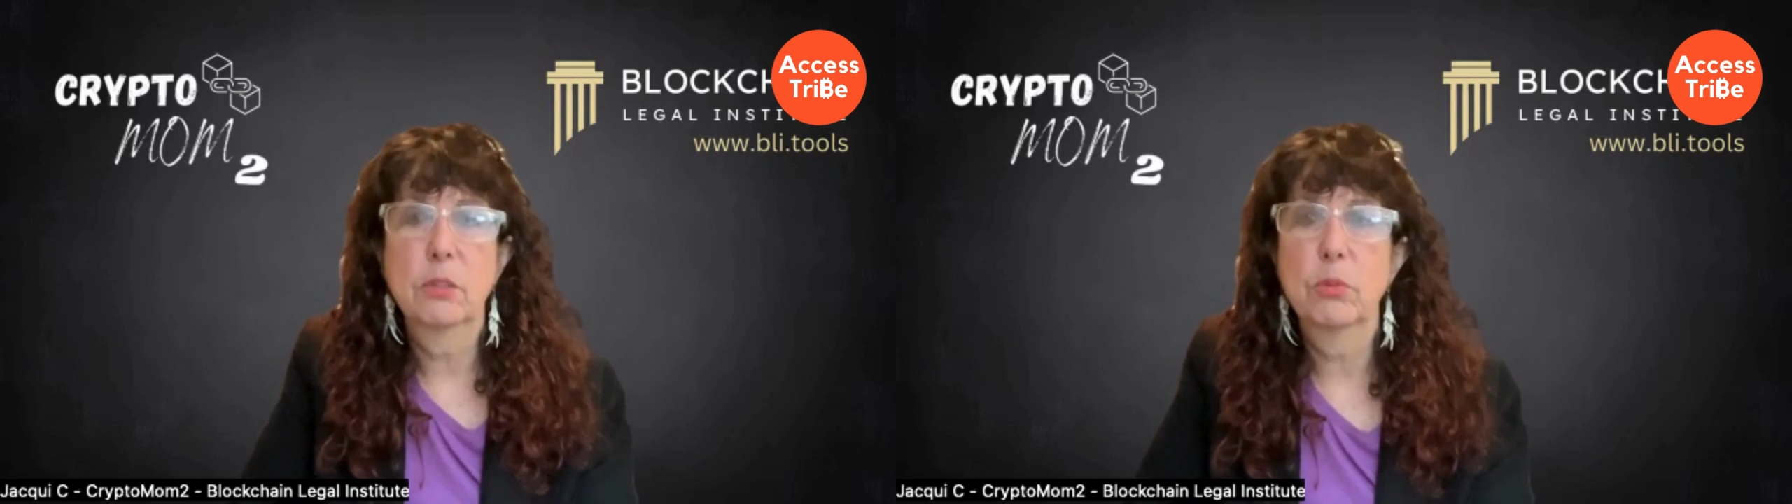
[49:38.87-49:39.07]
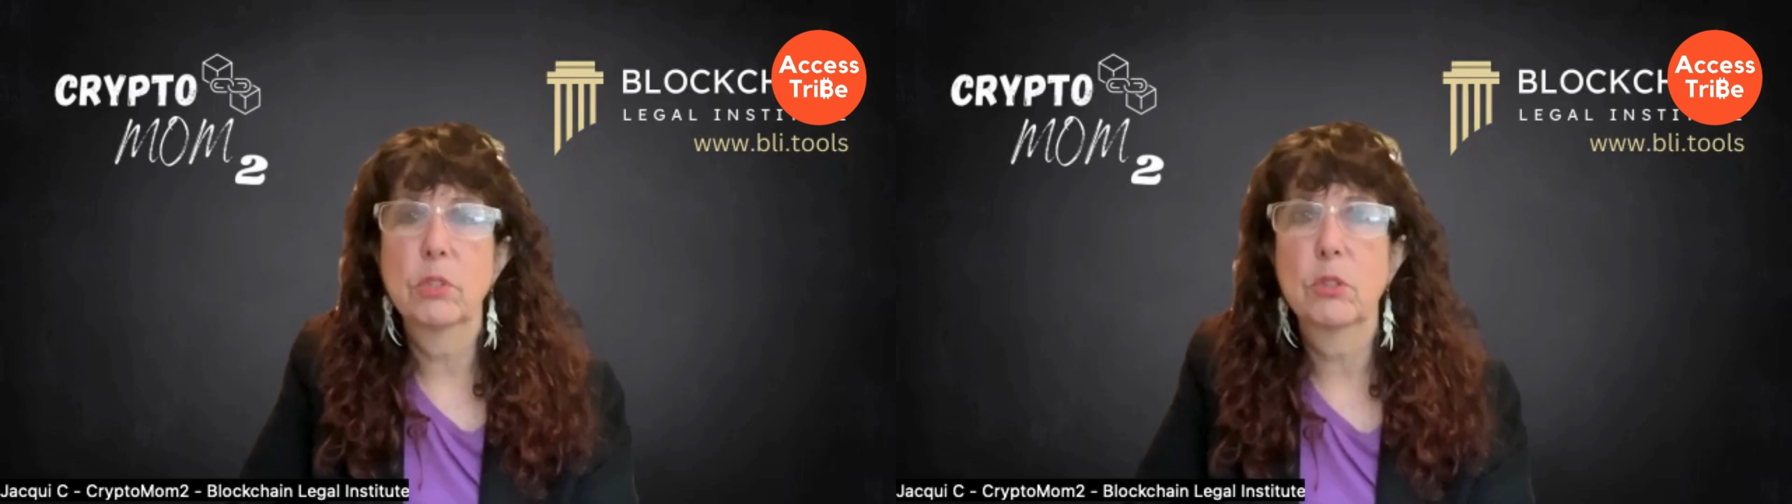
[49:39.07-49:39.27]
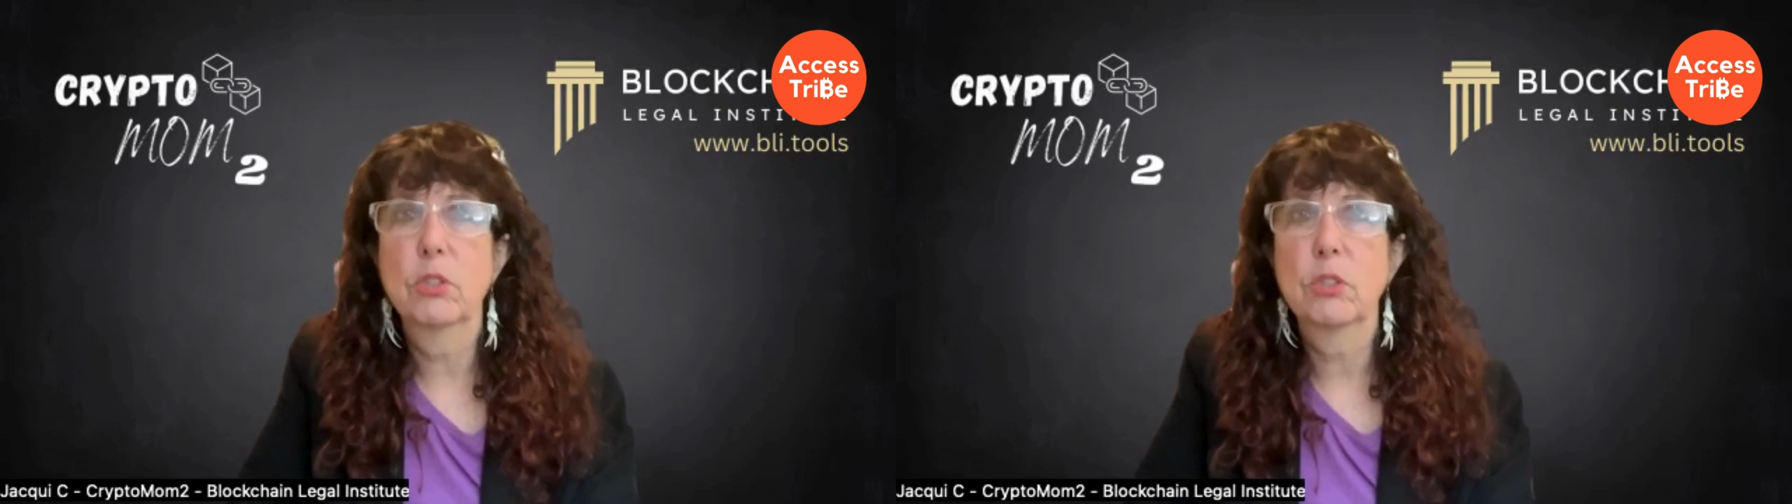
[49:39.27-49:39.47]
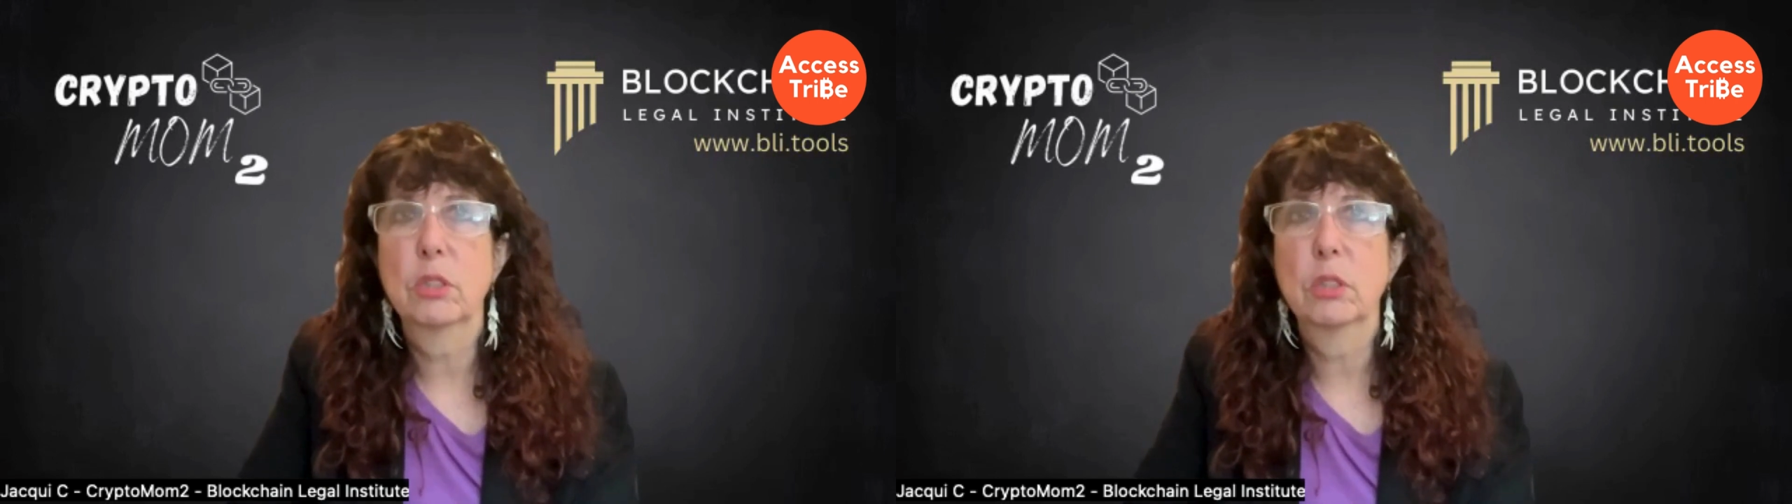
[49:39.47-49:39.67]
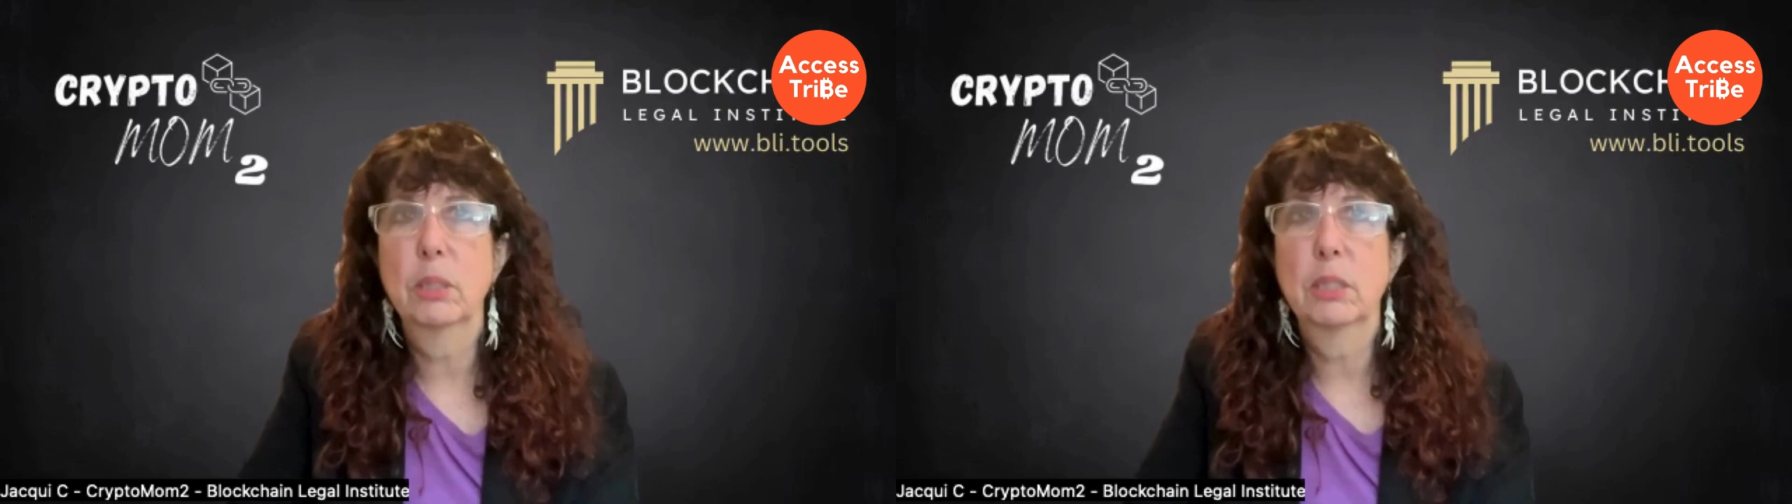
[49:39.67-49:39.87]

research is going to be